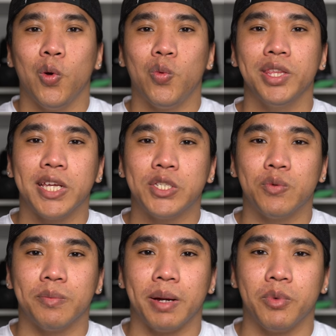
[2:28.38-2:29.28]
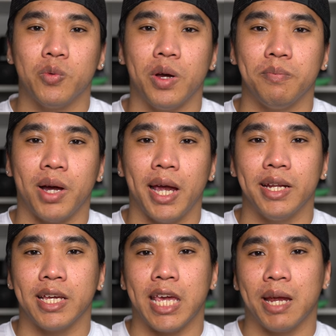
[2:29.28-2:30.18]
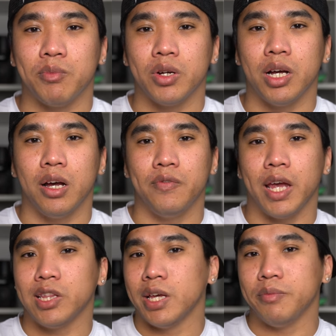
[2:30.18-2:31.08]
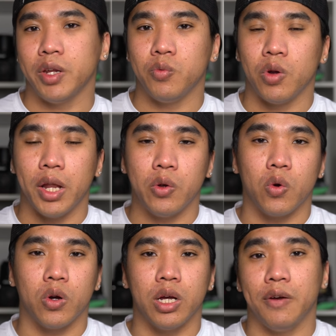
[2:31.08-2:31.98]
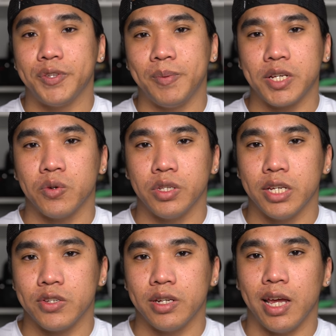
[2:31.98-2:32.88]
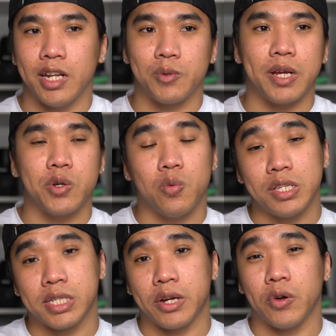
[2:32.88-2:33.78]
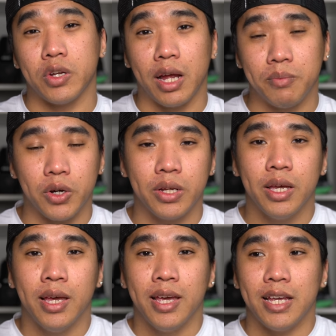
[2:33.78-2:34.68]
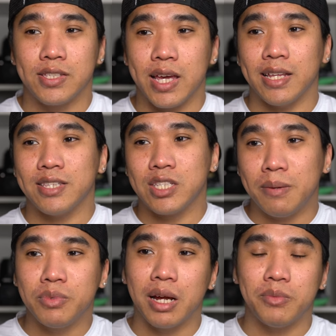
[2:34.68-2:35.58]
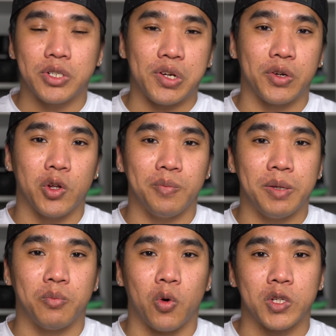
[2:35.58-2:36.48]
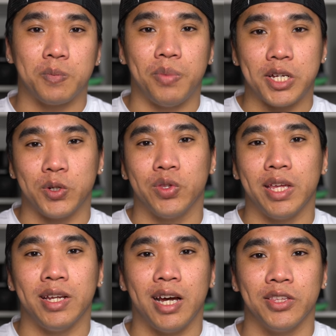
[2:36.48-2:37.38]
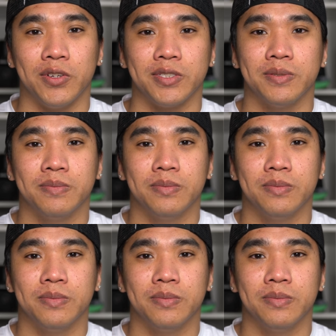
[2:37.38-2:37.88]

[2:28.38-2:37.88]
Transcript: One thing to remember when buying a camera of a limited run or of special edition, and especially ones that are numbered, is that some numbers are going to be more special than others.